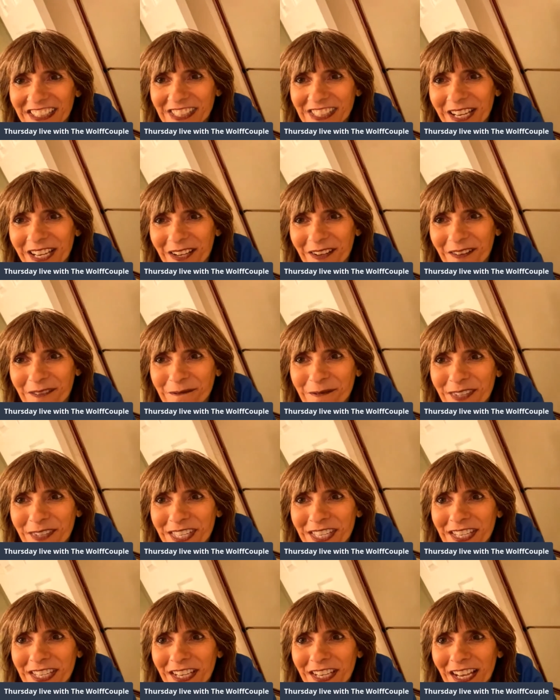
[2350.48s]
Tom.
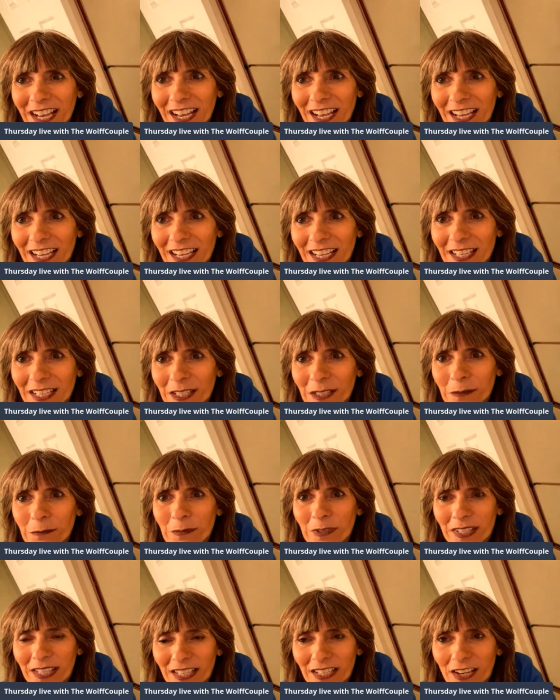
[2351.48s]
Um,
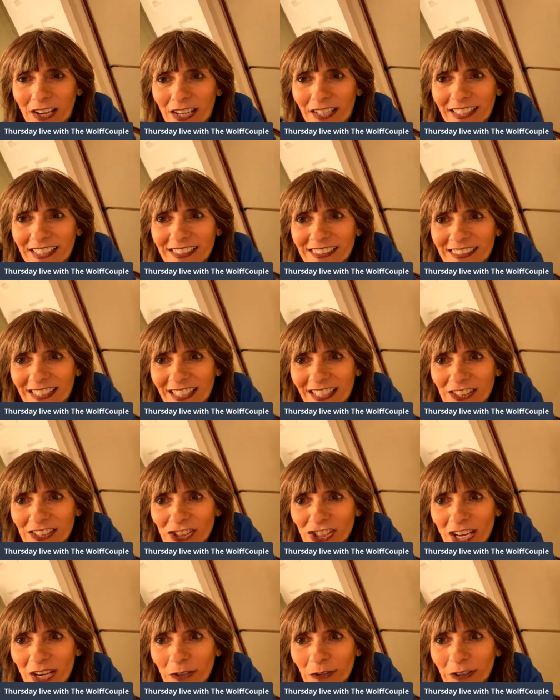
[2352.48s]
and Augie said
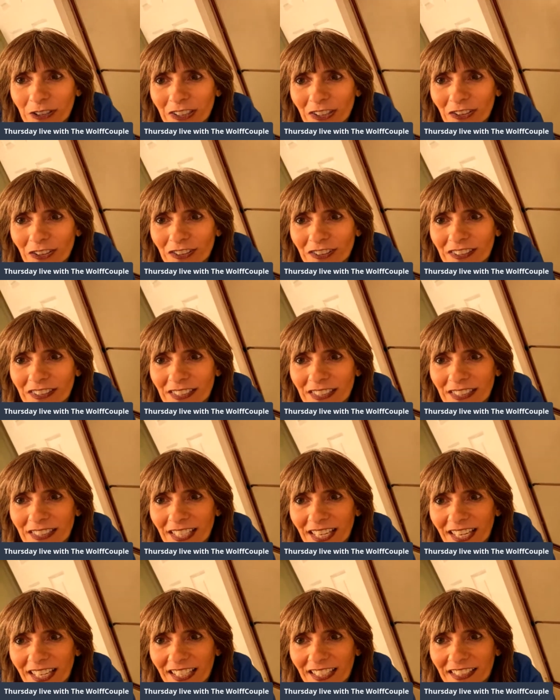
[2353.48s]
shower curtain
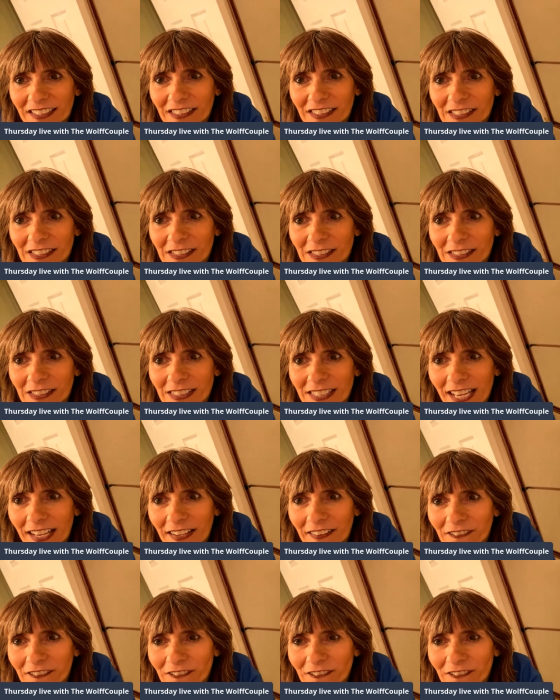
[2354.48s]
and, Yeah. yeah,